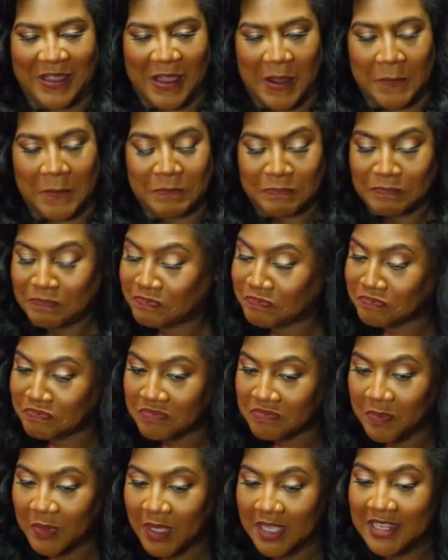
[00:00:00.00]
Okay.
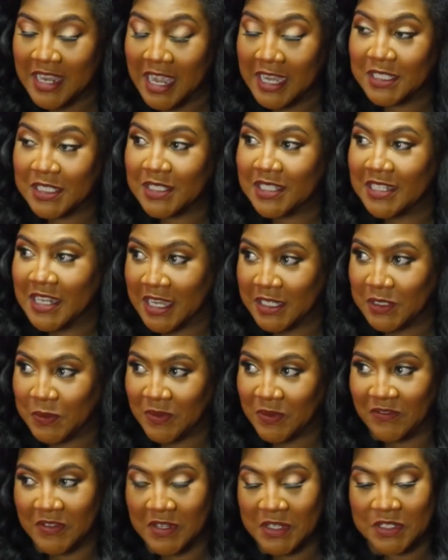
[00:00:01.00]
next next
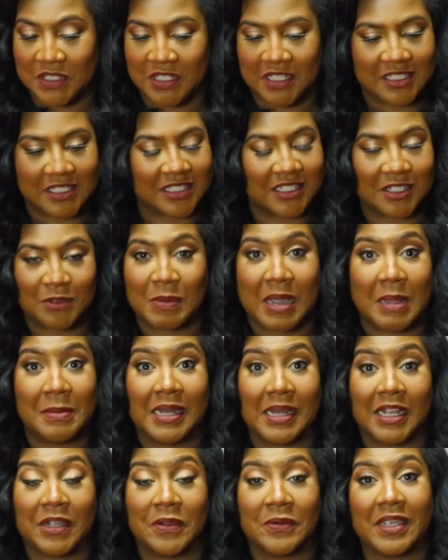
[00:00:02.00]
one. Okay, finish this. You're probably
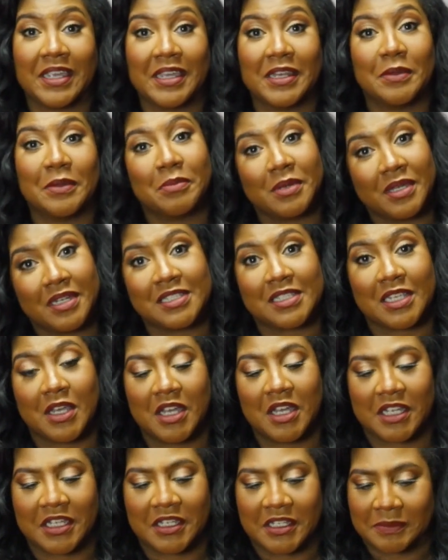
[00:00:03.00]
not gonna get it, but it's
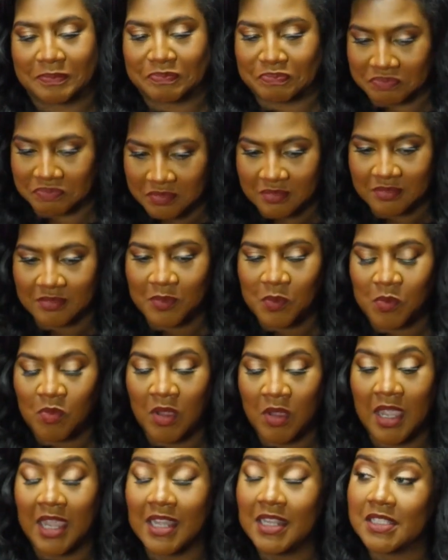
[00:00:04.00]
all good.
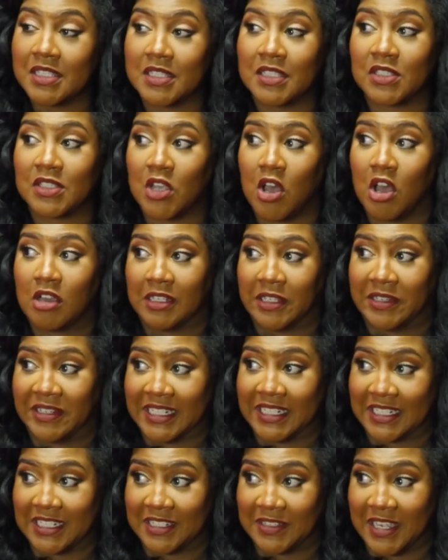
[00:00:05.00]
Okay, this is a song
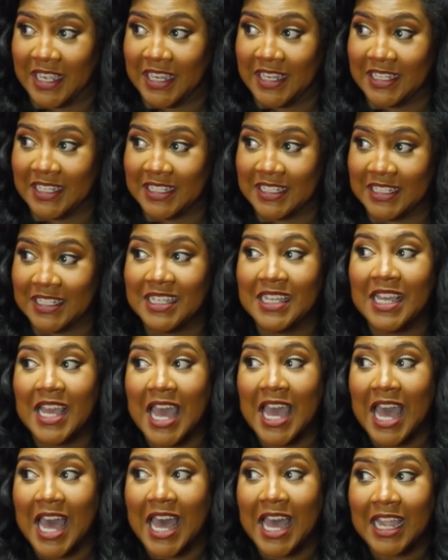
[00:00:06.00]
lyric. Okay. Uh oh.
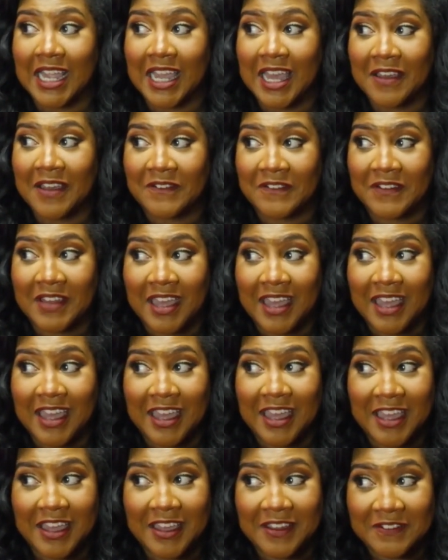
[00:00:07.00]
I got
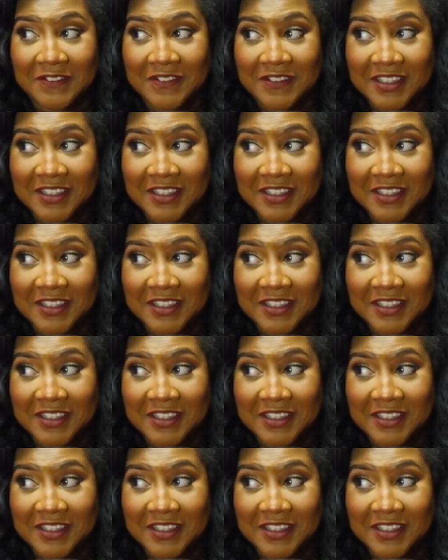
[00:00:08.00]
five.